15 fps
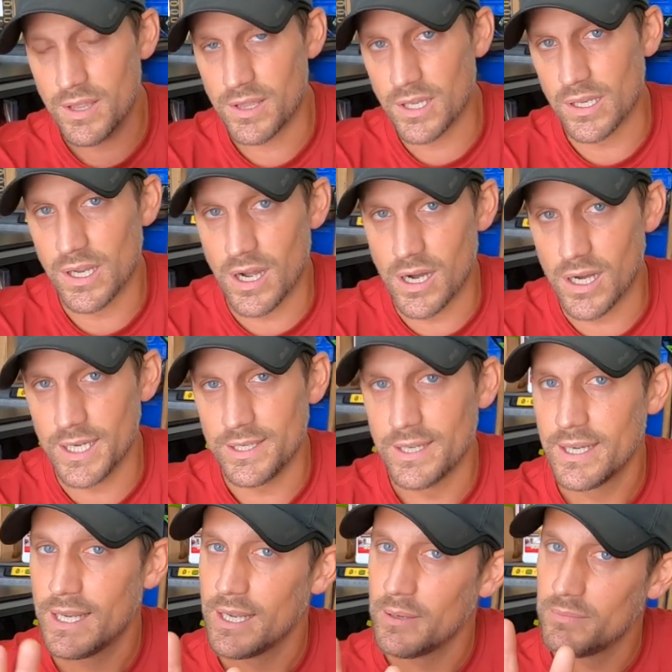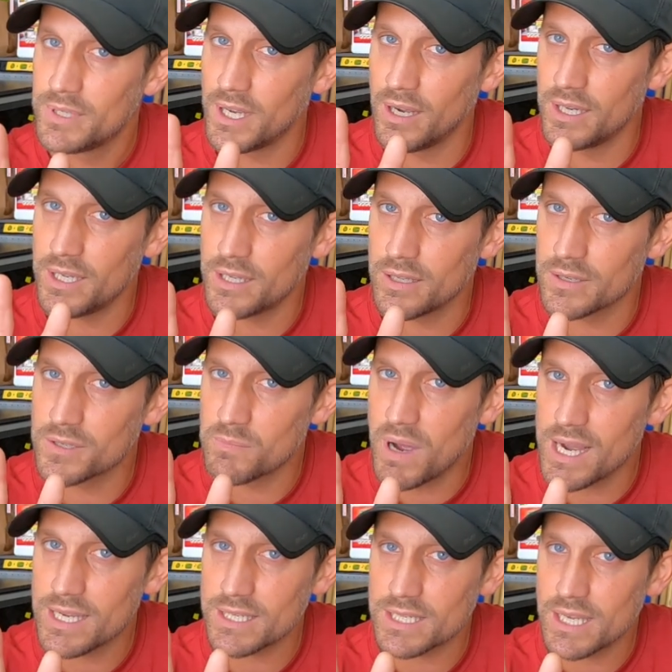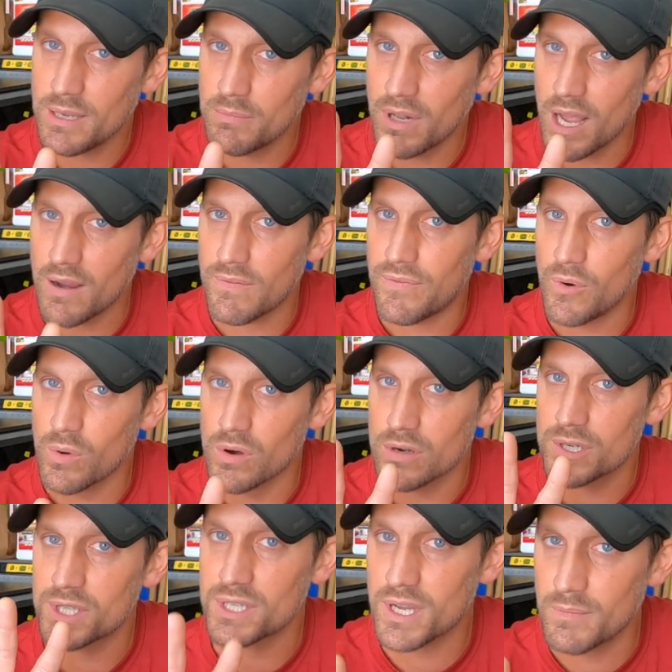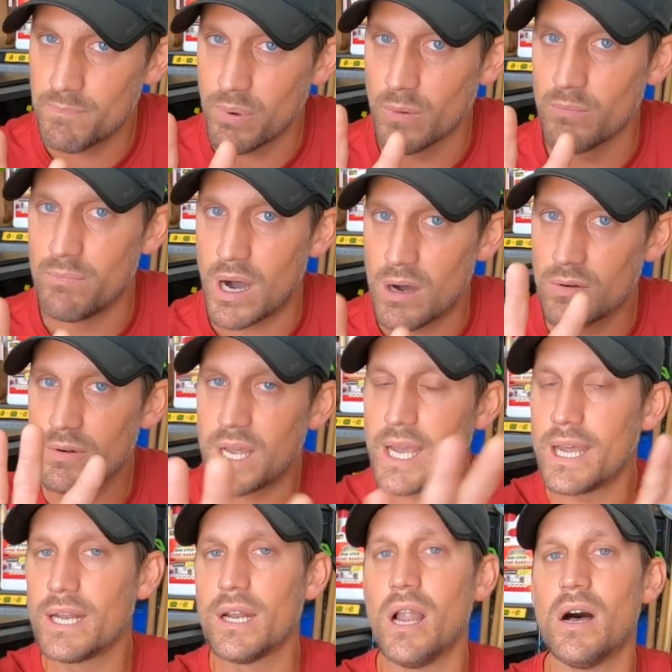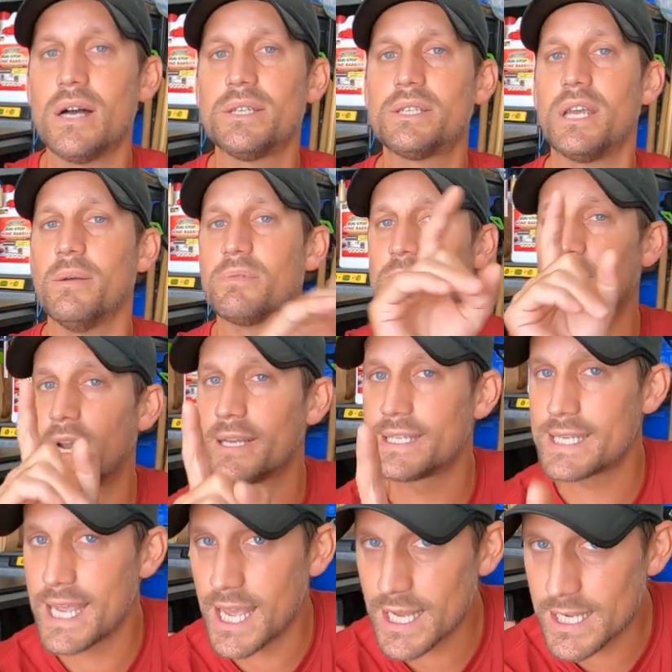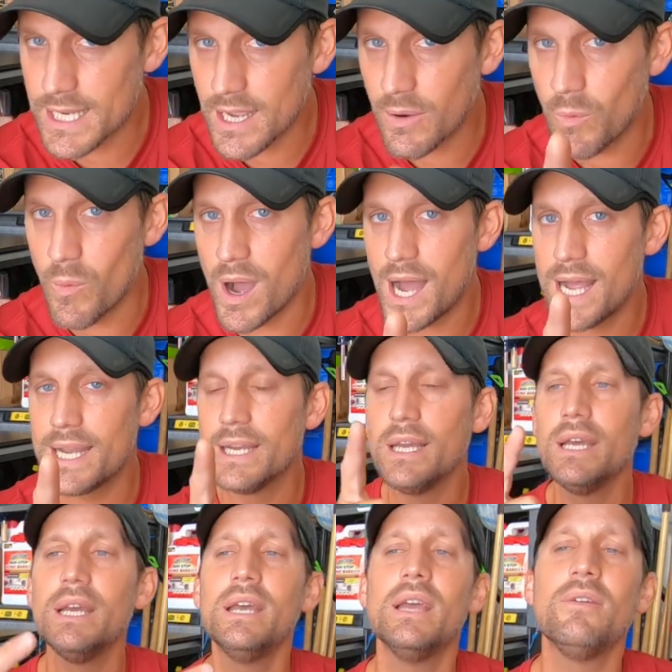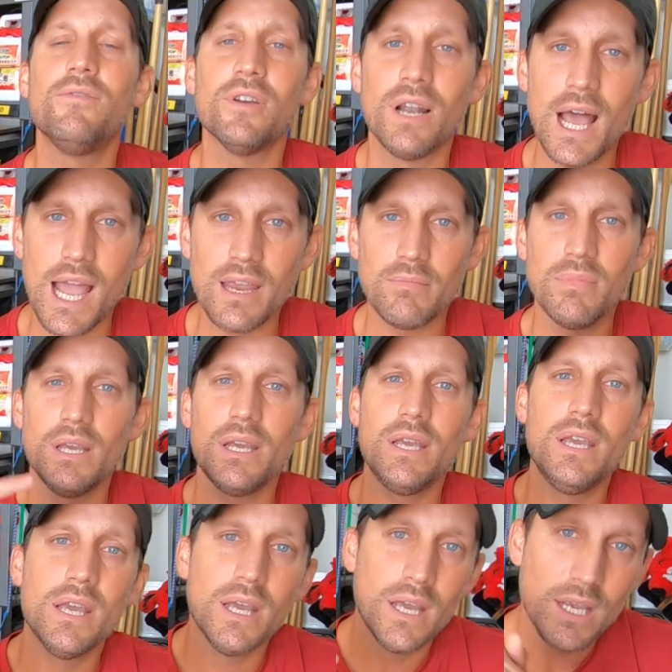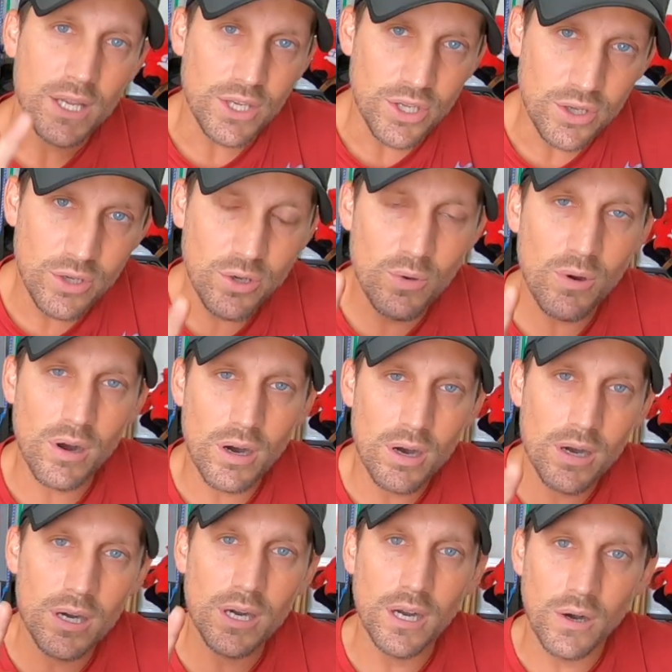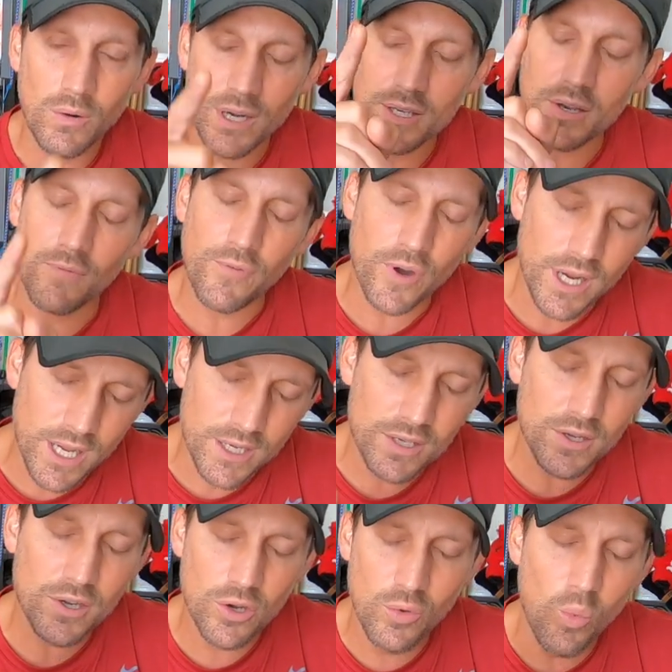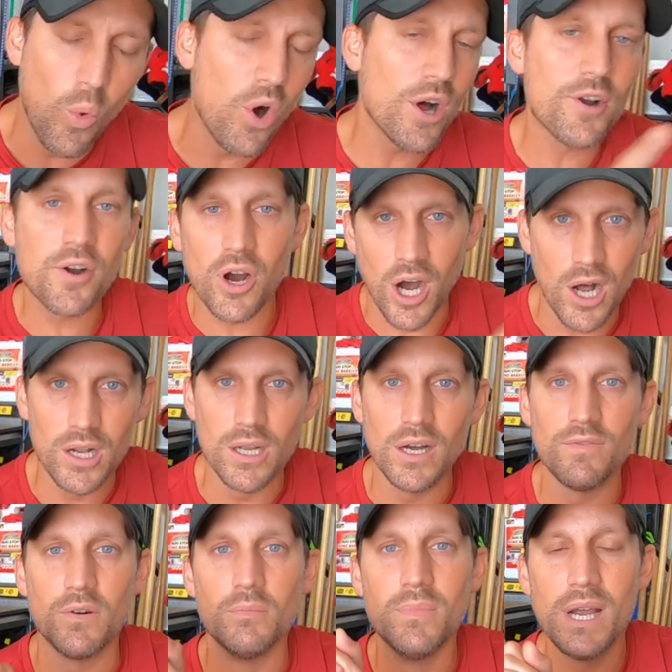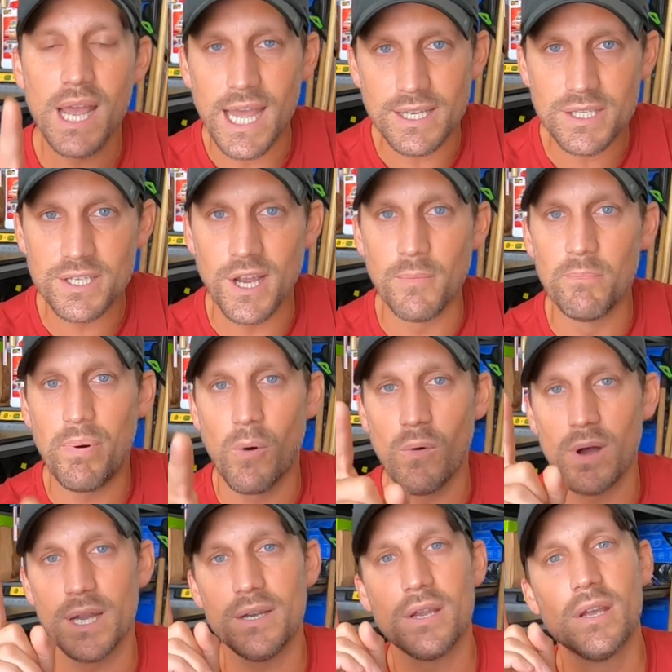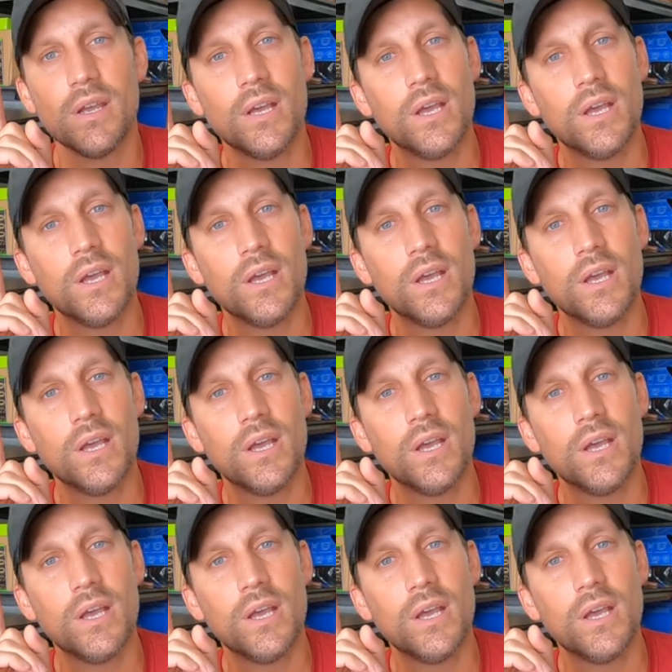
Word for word: the lawn. I'm telling you, those might seem like 4 simple bonehead lawn tips, but I tell you what, if you're like me, you are going to forget to do one or all of them at some point.